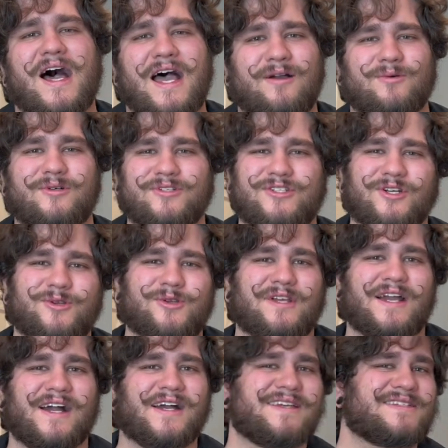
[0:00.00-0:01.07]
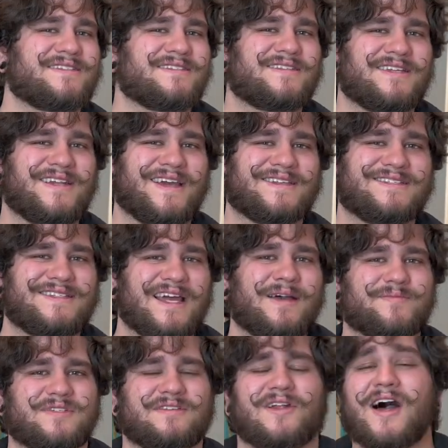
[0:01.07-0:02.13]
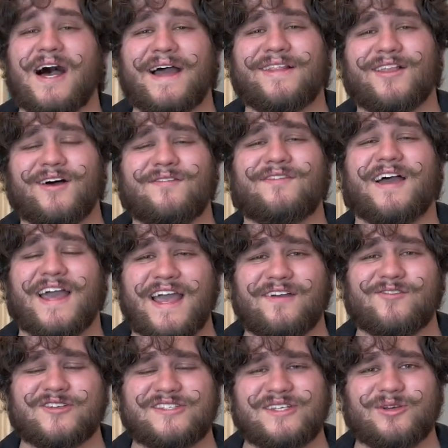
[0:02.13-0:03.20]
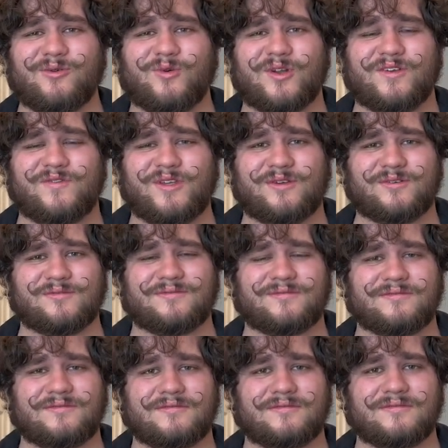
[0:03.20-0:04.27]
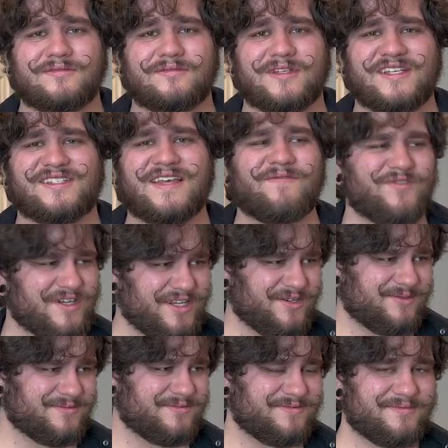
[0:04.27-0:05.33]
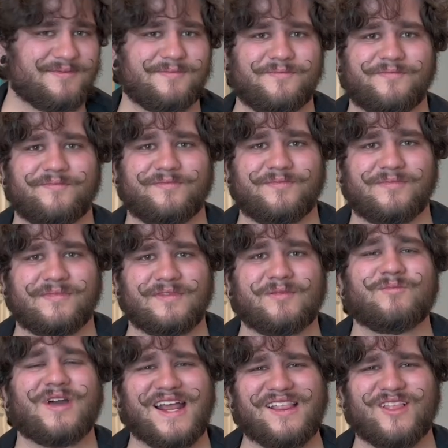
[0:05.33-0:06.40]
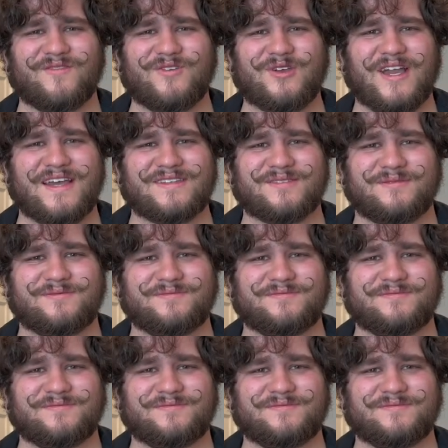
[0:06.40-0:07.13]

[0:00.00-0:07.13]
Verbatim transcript: I will show you guys the next steps. I love every single one of you, except for you. But I love you guys.